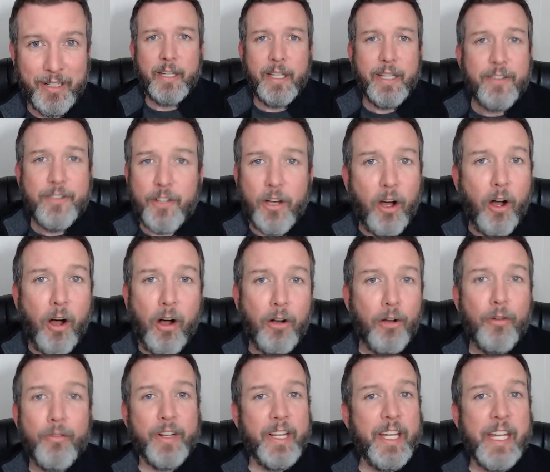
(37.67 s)
It's all
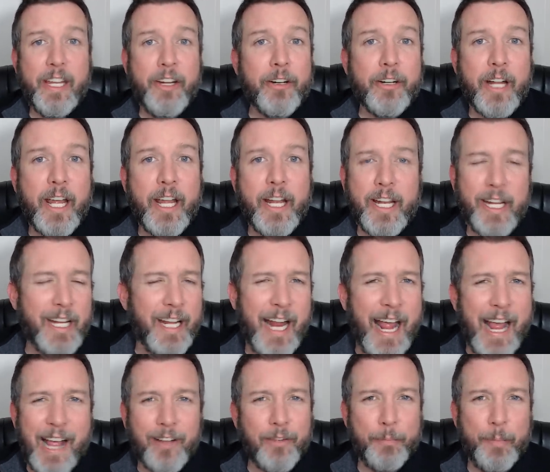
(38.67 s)
over the internet, and it
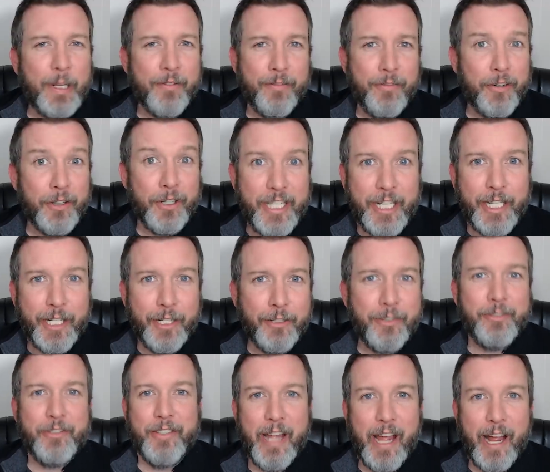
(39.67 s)
has been for
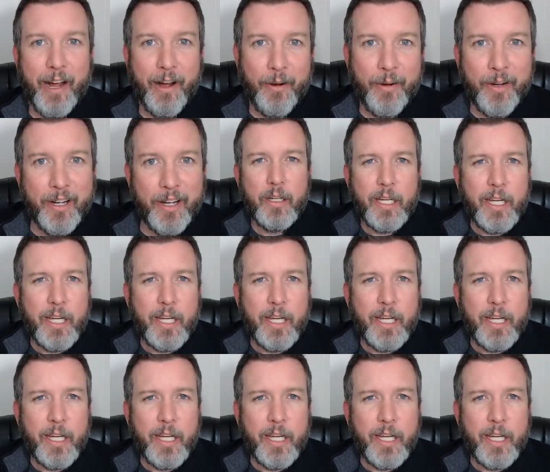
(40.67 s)
years now.